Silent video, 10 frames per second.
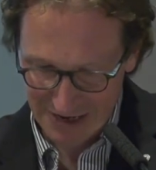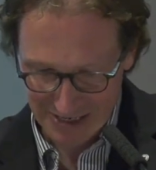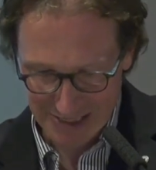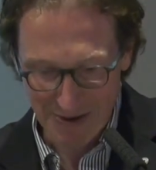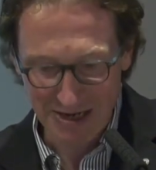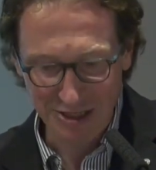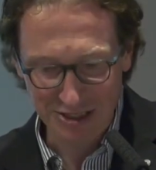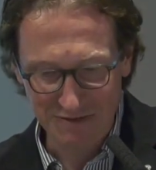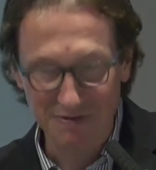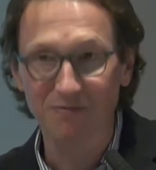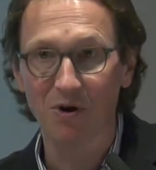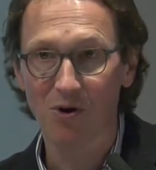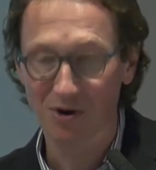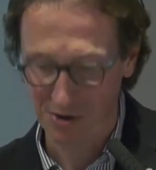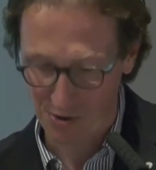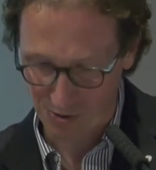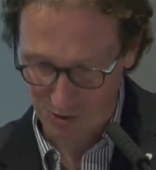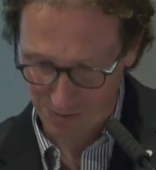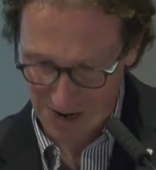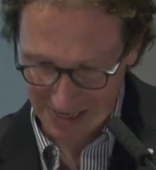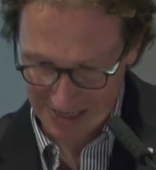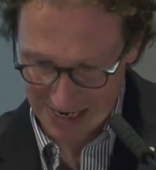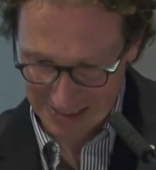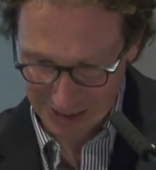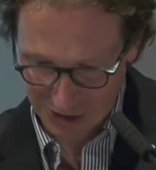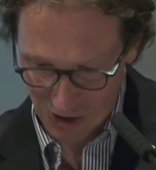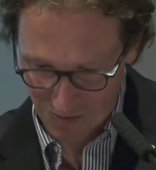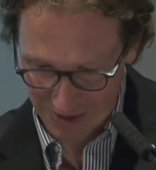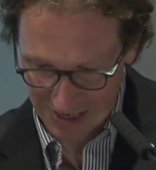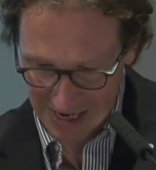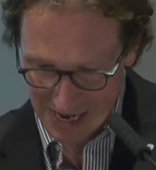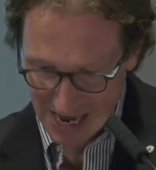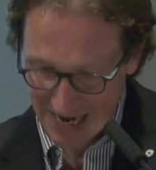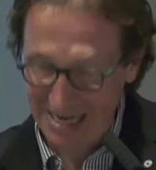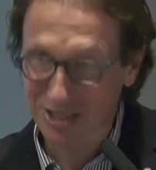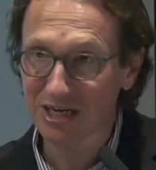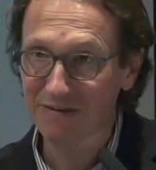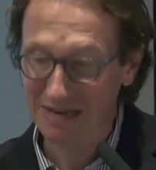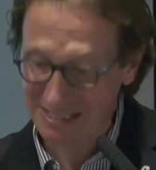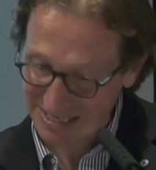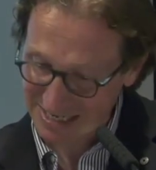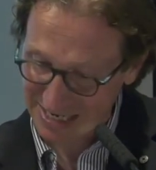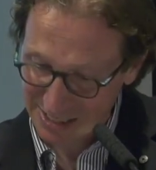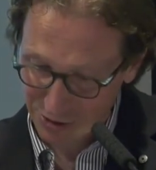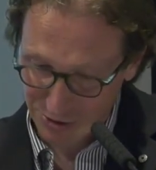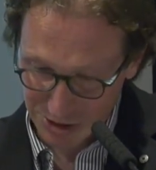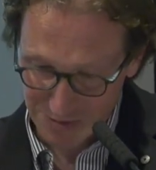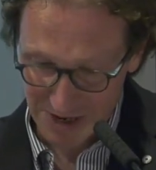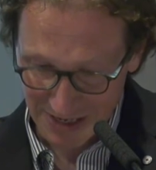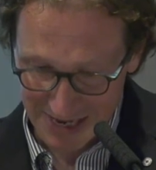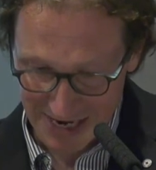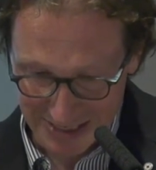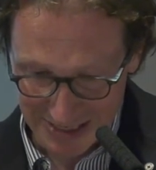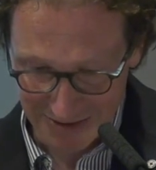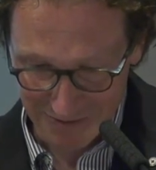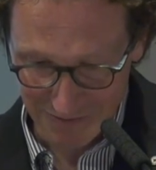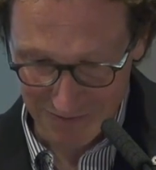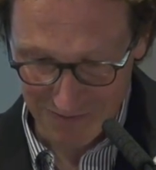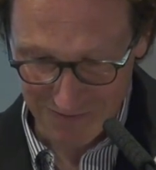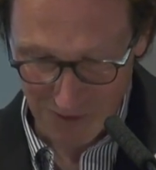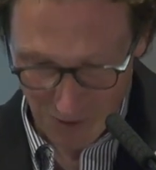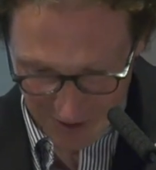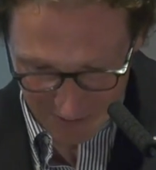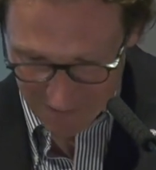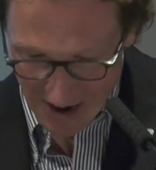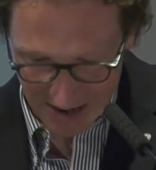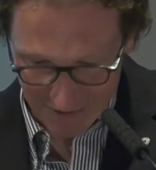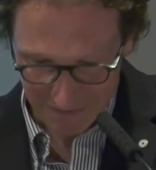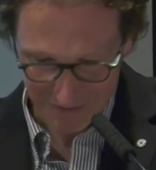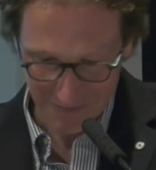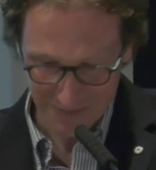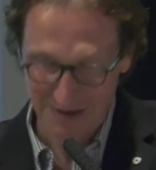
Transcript: the Spanish Civil War in occupied Nazi Germany, and actually visited Hiroshima in 1945,